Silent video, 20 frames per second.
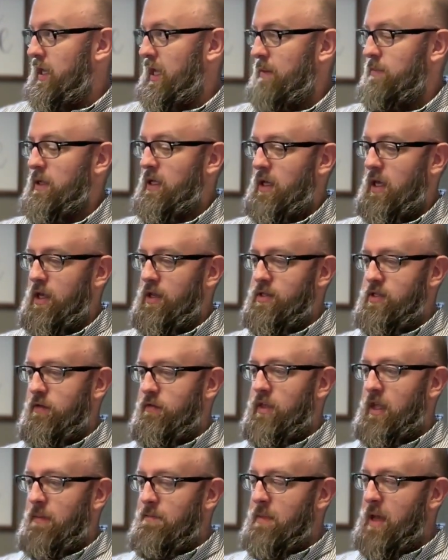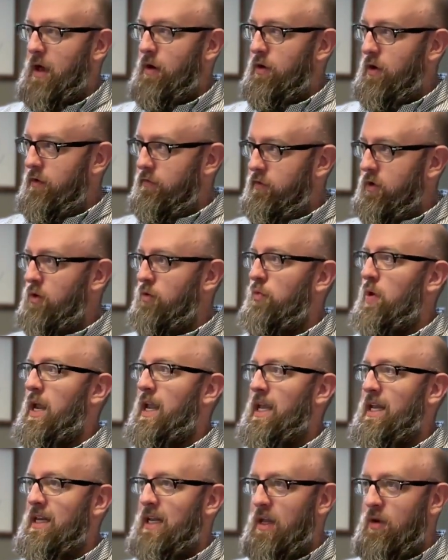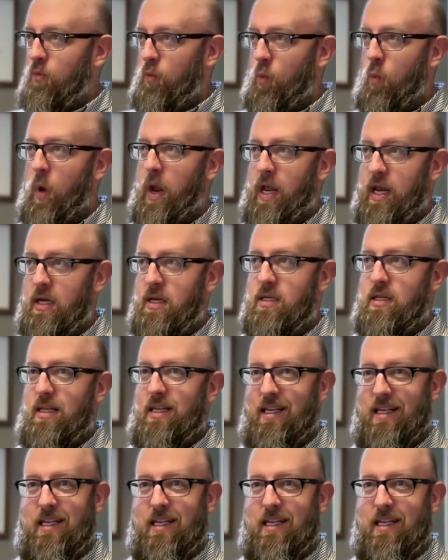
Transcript: and because of the amount of grain and weight